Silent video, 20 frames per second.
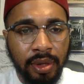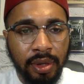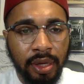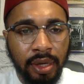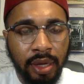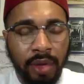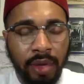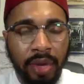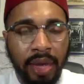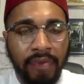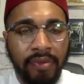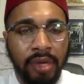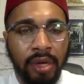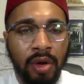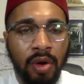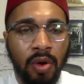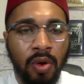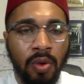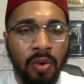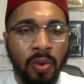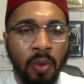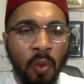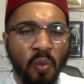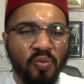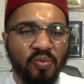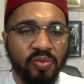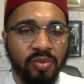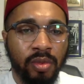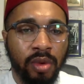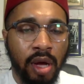that we have to go
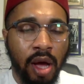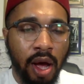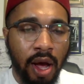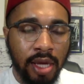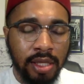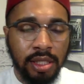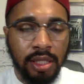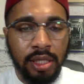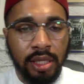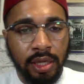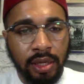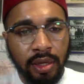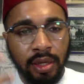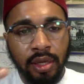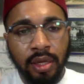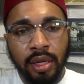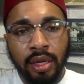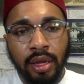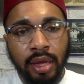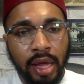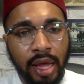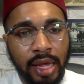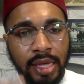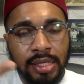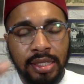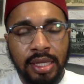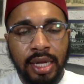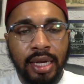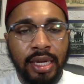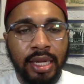constantly and
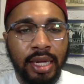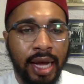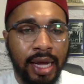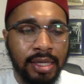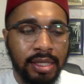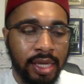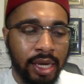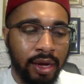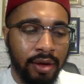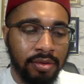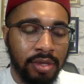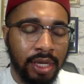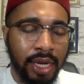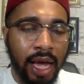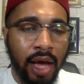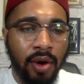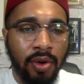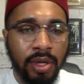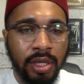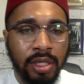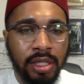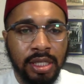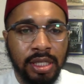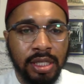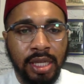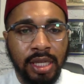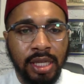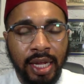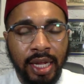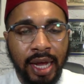study ourselves, and not only just
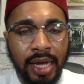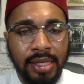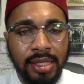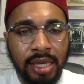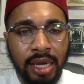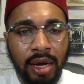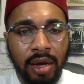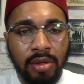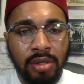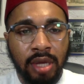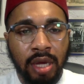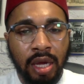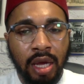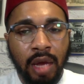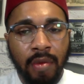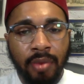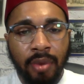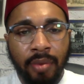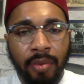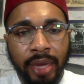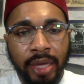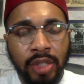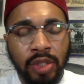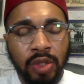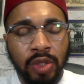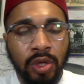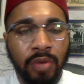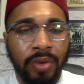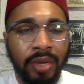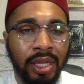study ourselves, but make sure
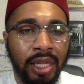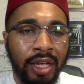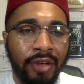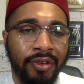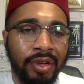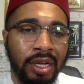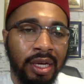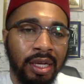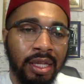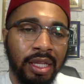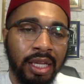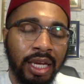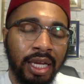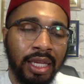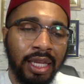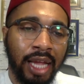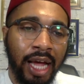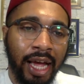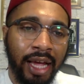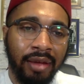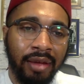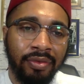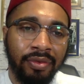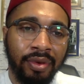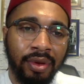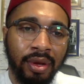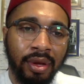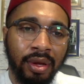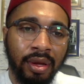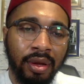that we're living a clean life,
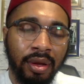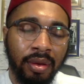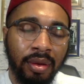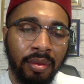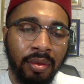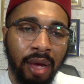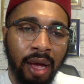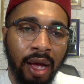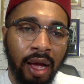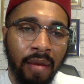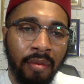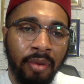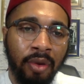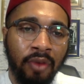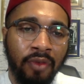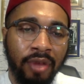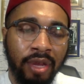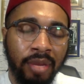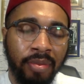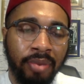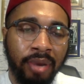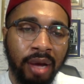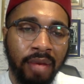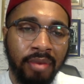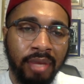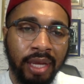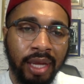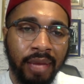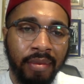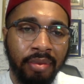both in the
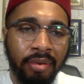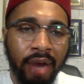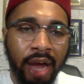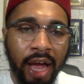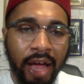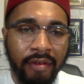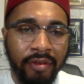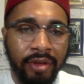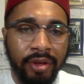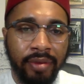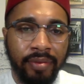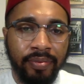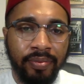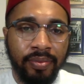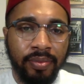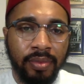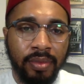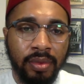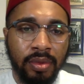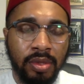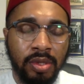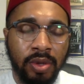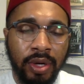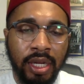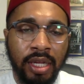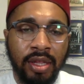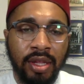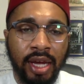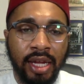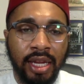public and private. So
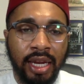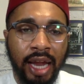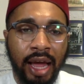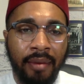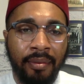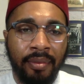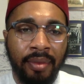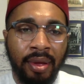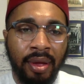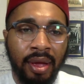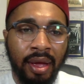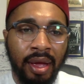anything that